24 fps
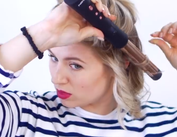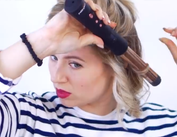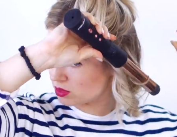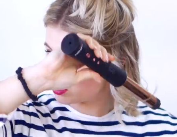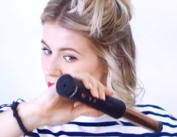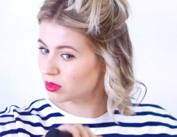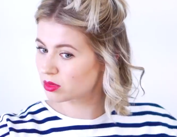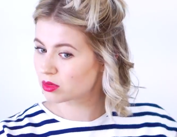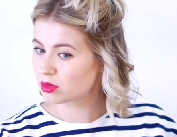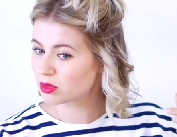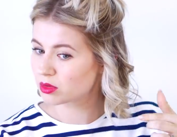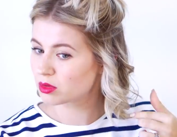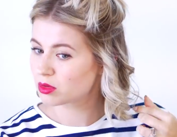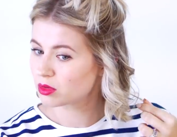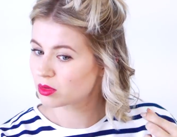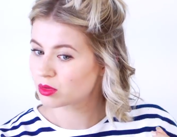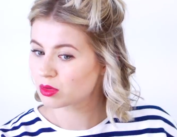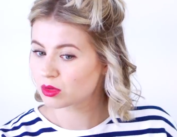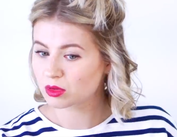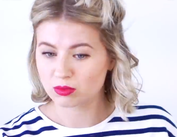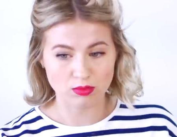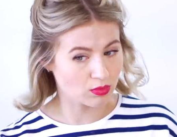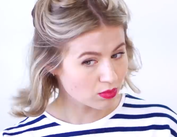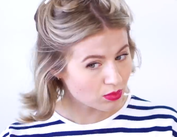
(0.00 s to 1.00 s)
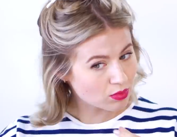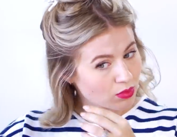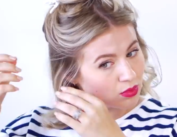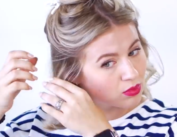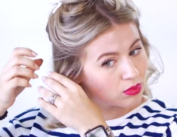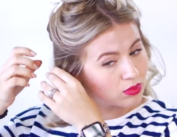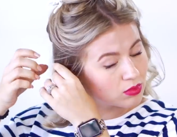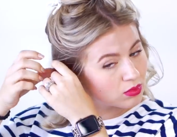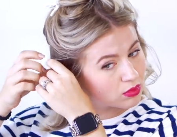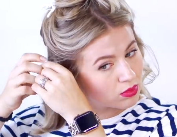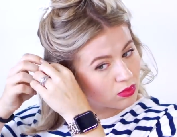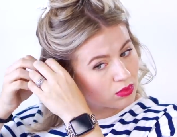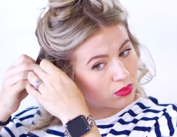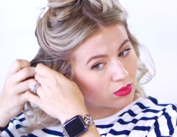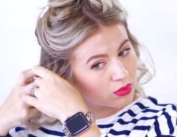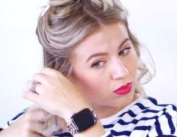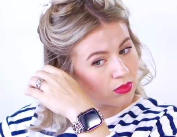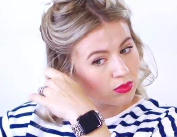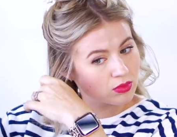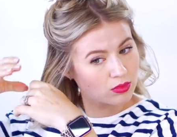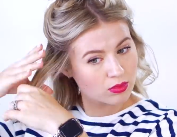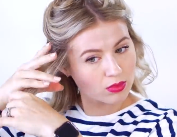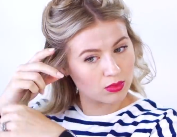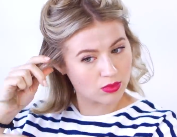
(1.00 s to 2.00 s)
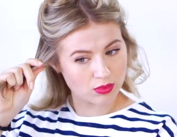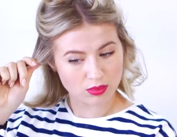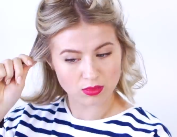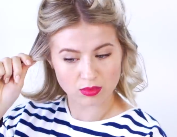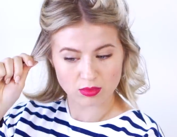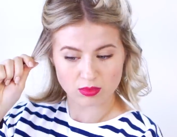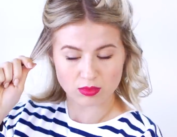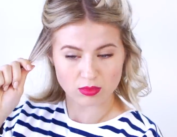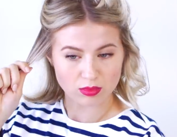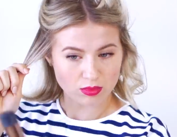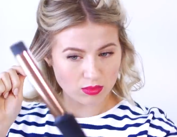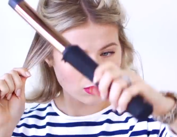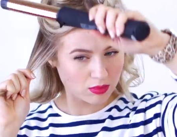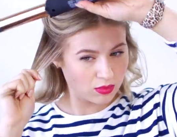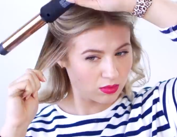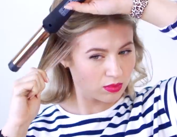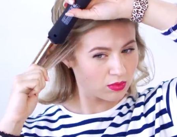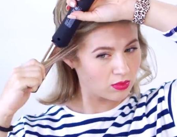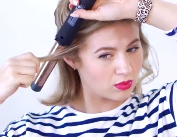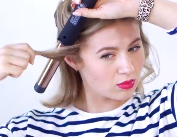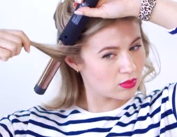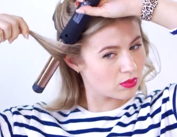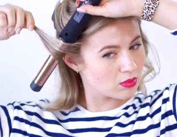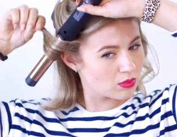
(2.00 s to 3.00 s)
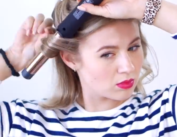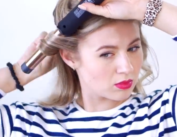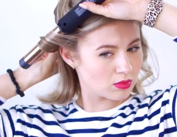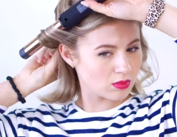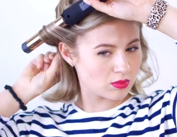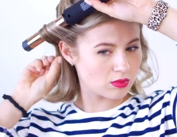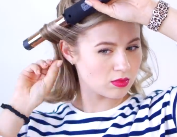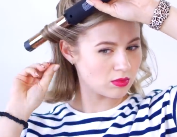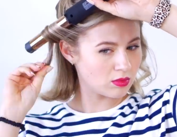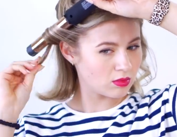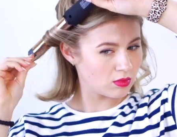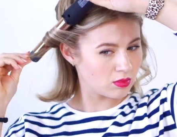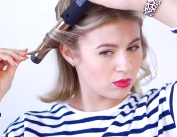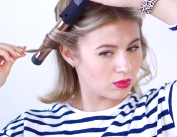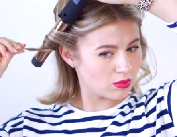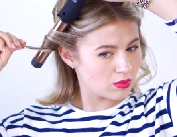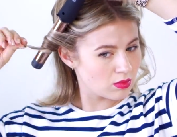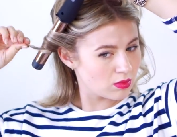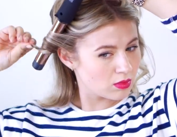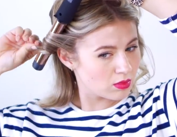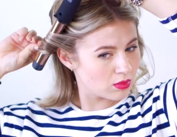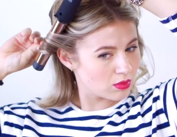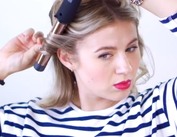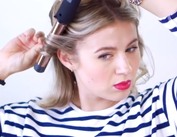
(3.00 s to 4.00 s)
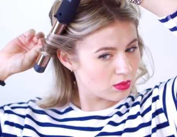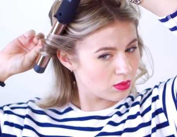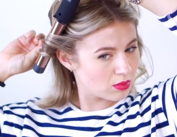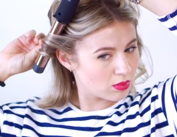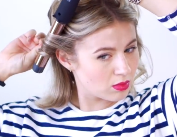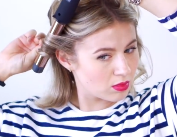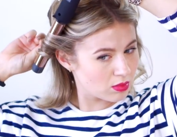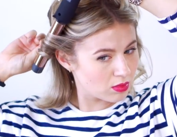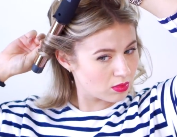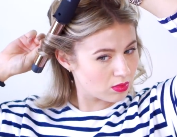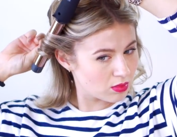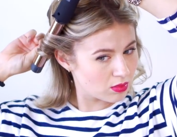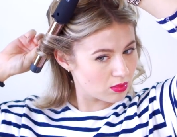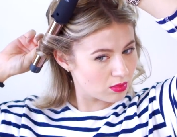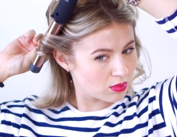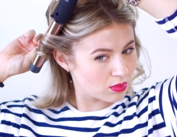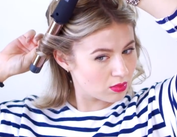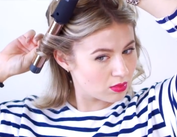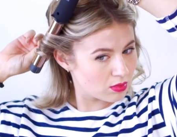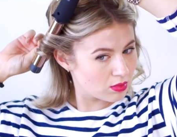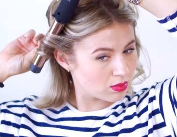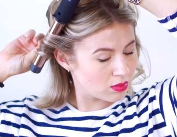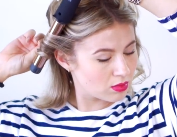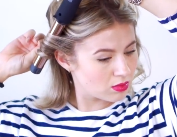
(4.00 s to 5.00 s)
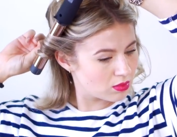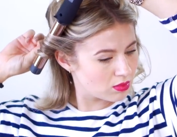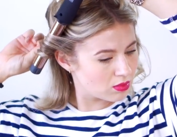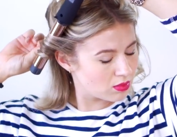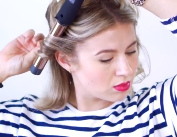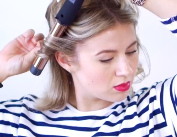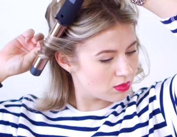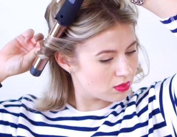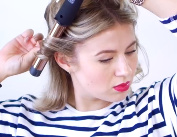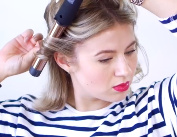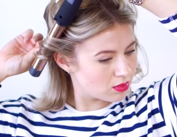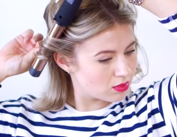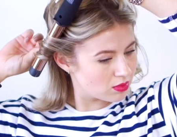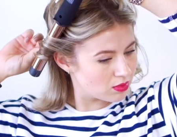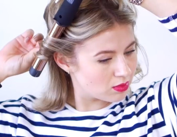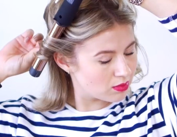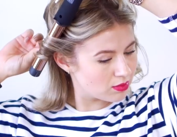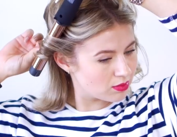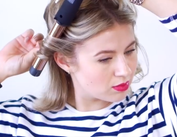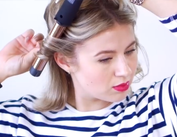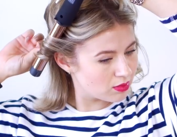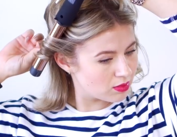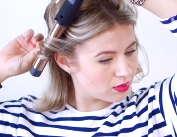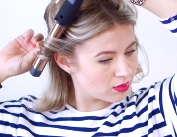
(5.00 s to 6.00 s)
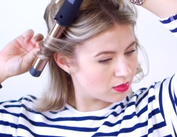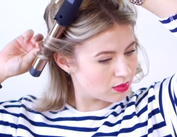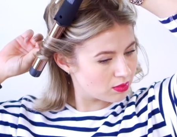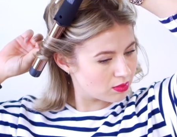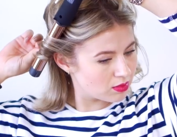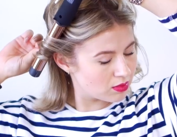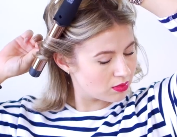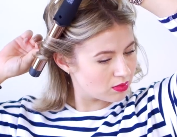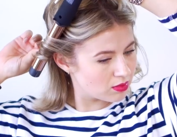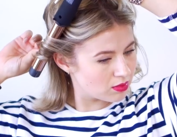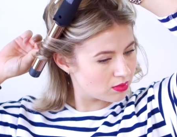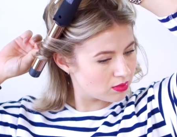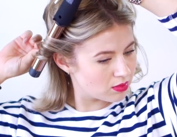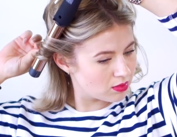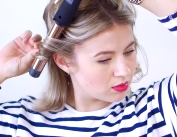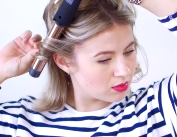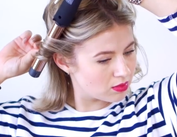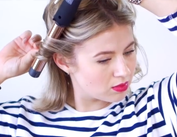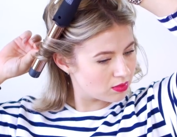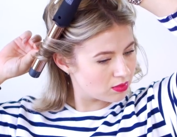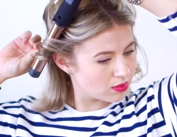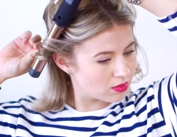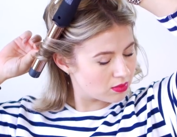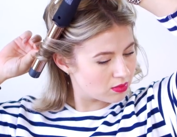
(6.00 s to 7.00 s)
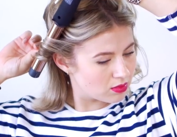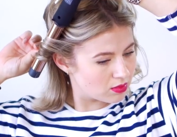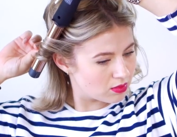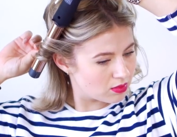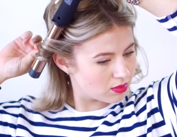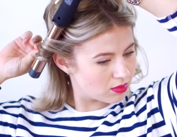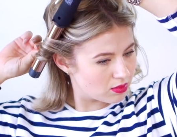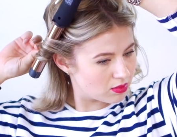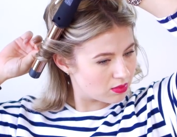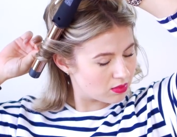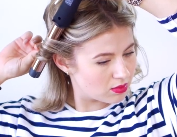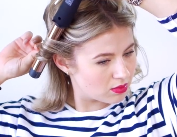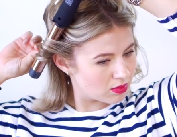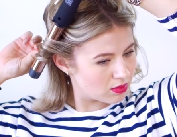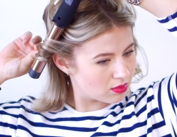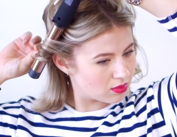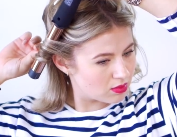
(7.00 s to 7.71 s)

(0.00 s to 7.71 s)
Nobody speaks.